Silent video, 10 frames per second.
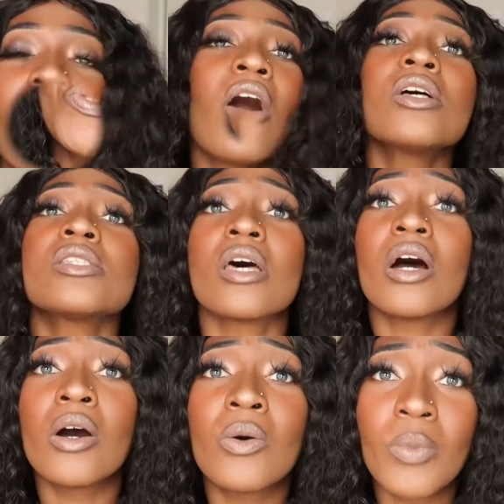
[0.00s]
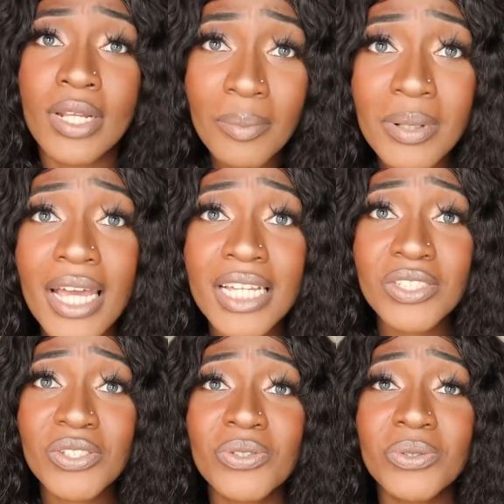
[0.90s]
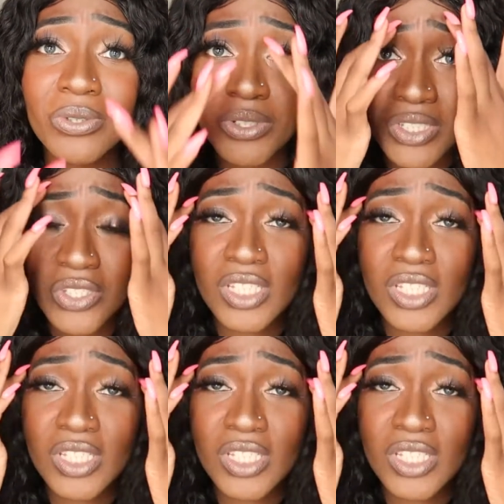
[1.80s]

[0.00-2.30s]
Also, when applying to schools,